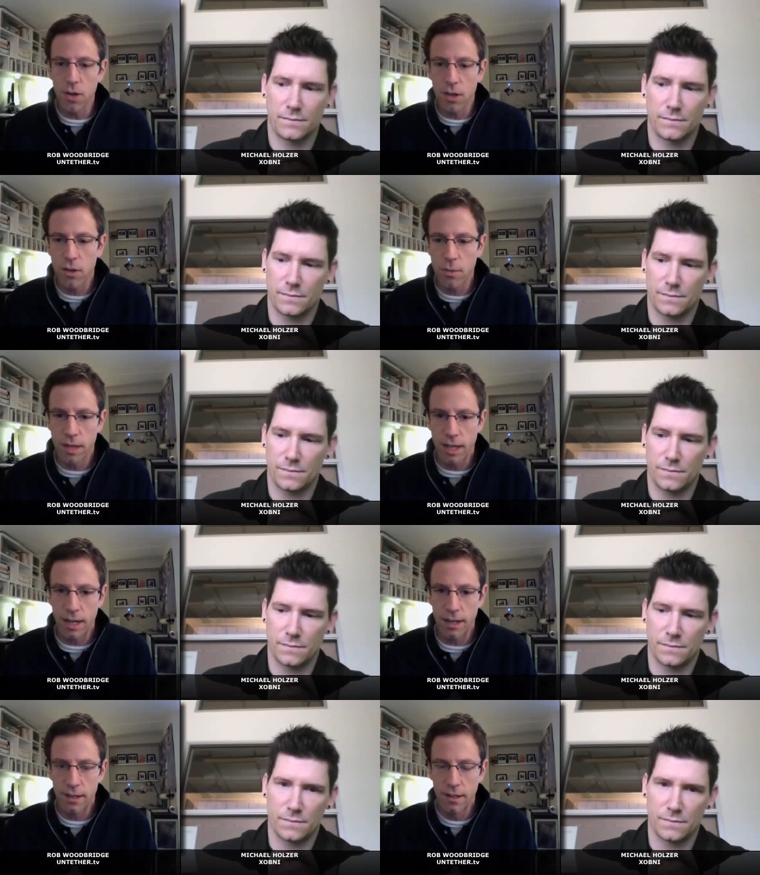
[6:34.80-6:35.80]

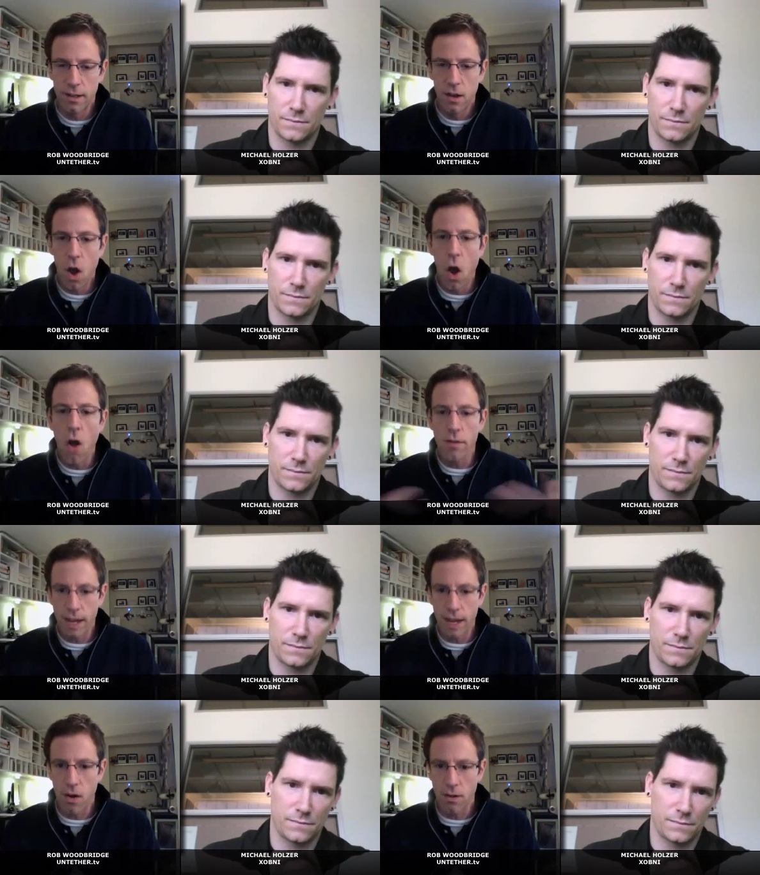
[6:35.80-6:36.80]
Speaker 1: accumulating all of
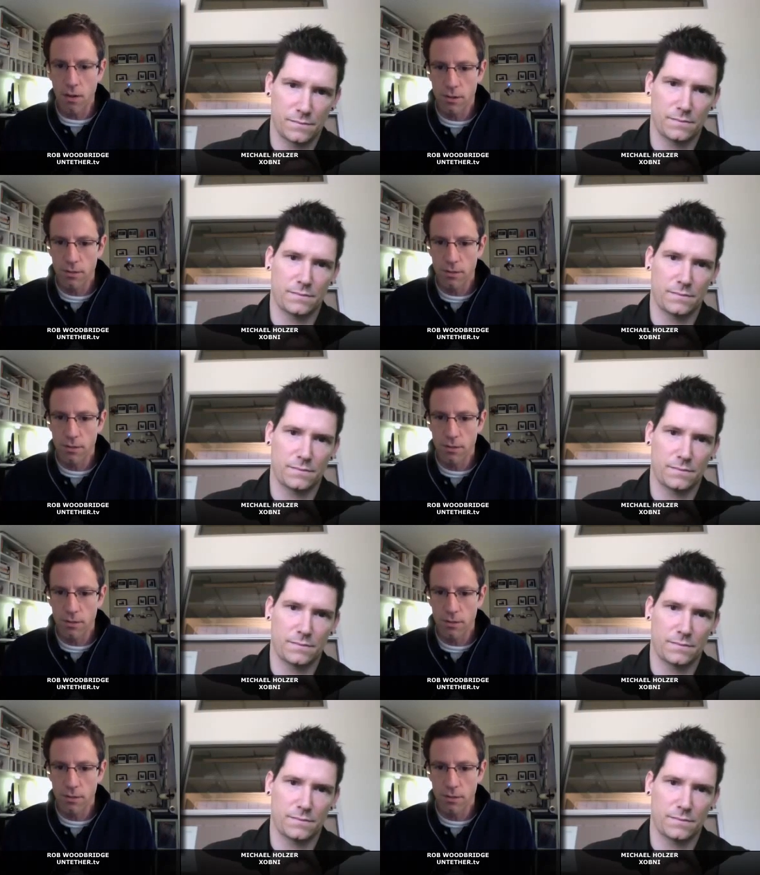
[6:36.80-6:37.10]
that knowledge